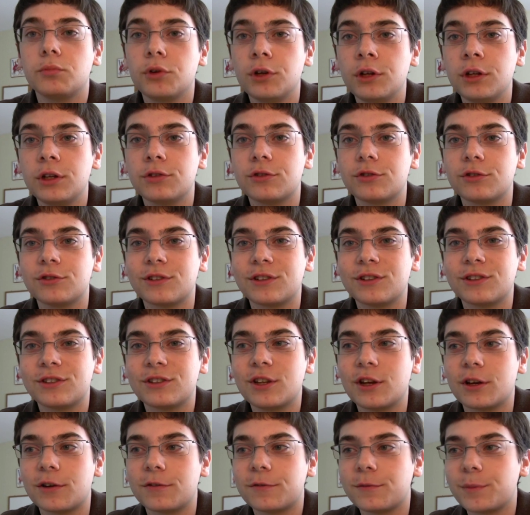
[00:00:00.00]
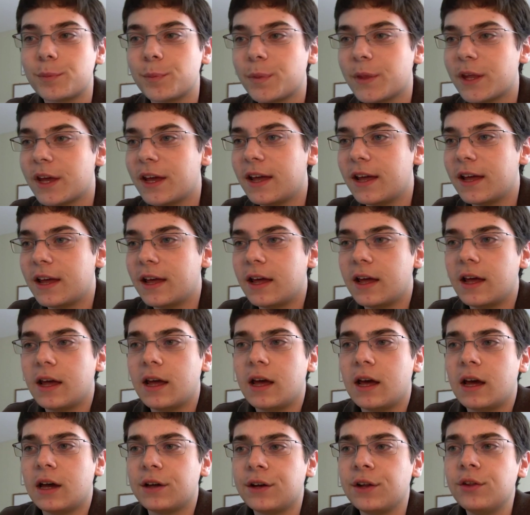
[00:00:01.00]
Pretty interesting stuff.
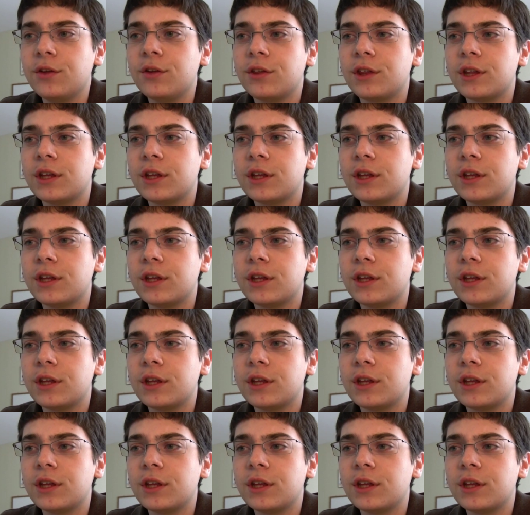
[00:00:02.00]
Another